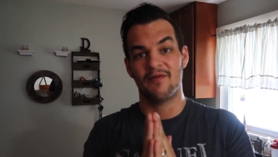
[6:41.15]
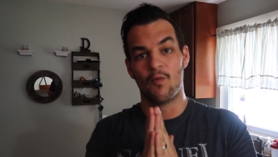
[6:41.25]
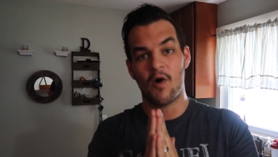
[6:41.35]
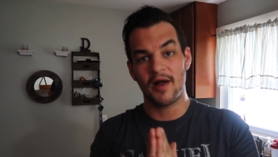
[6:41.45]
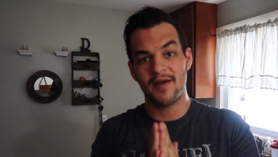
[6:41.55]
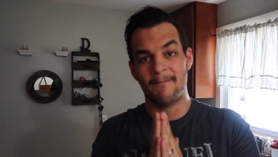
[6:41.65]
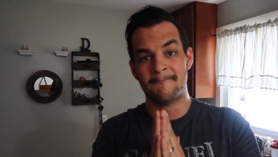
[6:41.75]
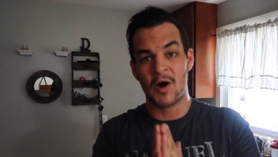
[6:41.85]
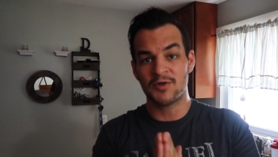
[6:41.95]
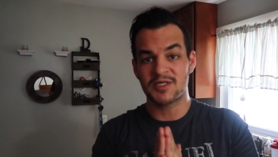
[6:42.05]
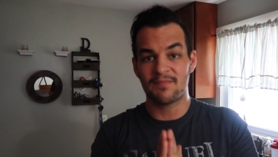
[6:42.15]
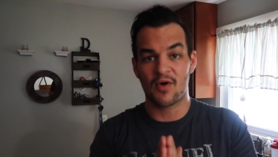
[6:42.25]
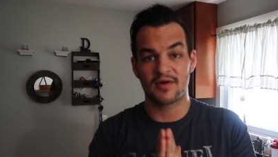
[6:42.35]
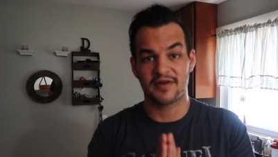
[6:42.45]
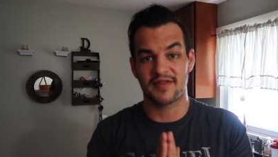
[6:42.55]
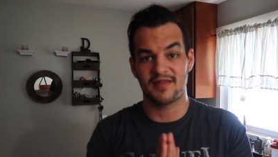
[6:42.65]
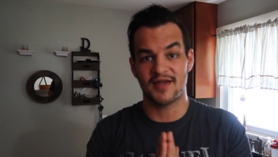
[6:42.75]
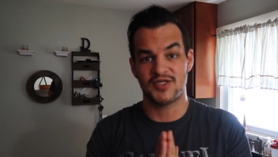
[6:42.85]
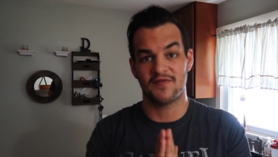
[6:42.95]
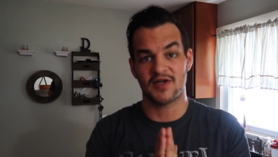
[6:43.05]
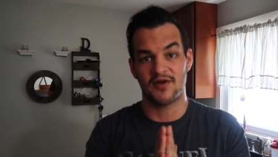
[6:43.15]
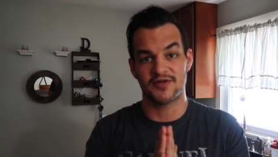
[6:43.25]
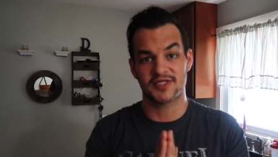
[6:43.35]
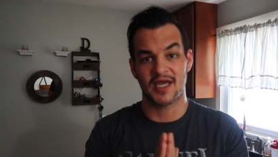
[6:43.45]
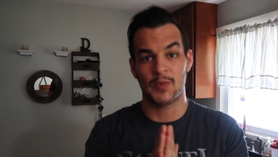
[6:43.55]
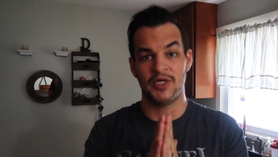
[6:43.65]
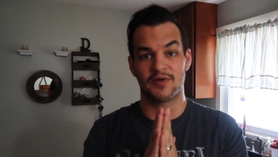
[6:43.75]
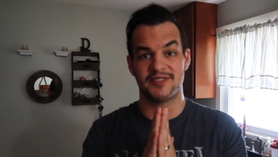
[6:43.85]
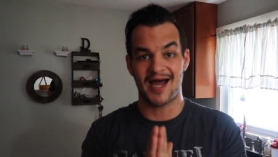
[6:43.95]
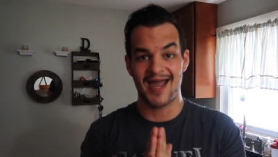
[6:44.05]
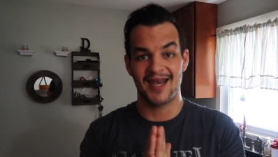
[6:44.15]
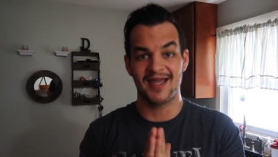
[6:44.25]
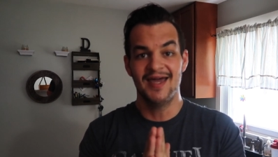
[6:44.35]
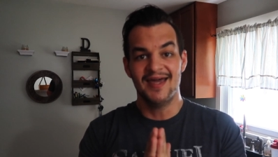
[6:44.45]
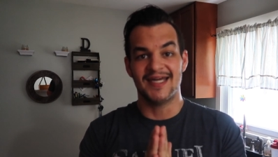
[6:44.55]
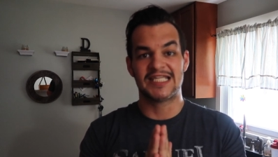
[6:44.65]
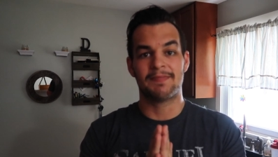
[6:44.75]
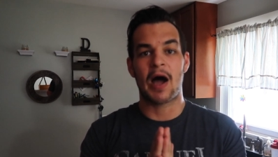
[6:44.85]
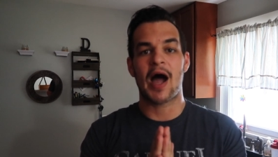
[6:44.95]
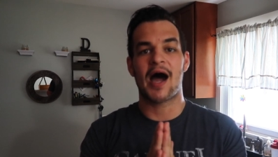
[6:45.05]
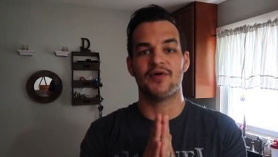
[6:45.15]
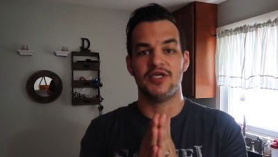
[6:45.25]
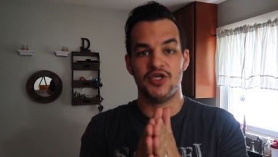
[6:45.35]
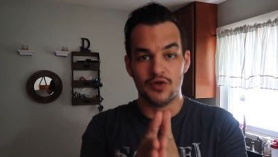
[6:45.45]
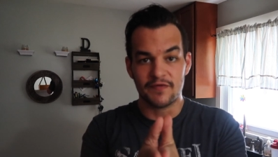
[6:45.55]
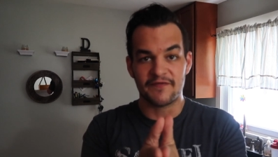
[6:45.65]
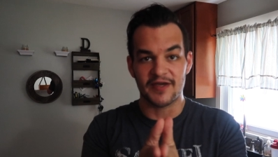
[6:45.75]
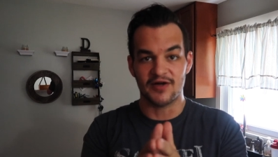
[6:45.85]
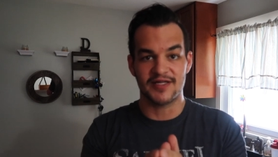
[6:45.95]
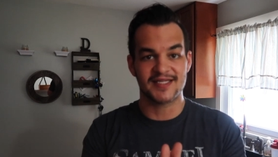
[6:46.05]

the one most important thing that you have to understand when you are dieting, it's about how you feel.